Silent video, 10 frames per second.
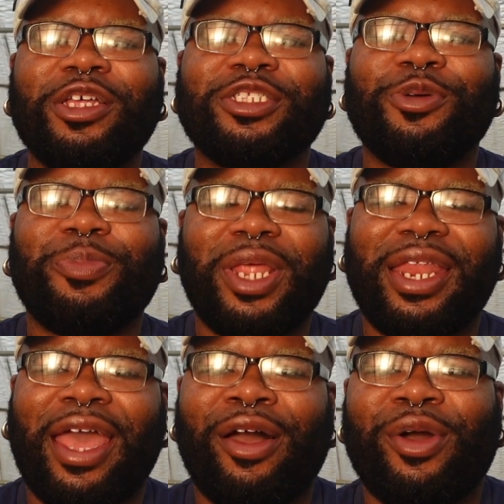to
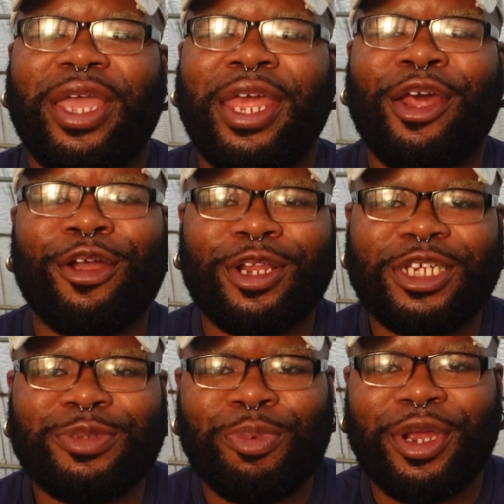plant out in early
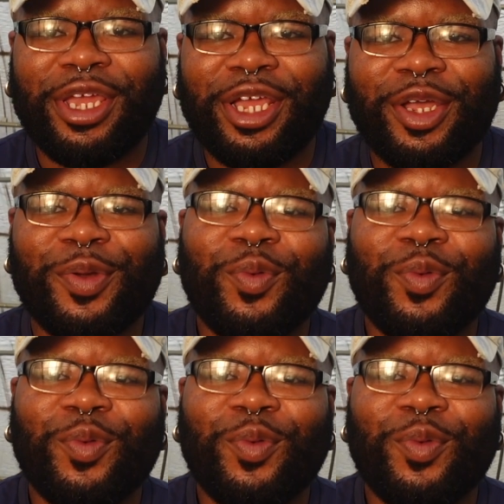spring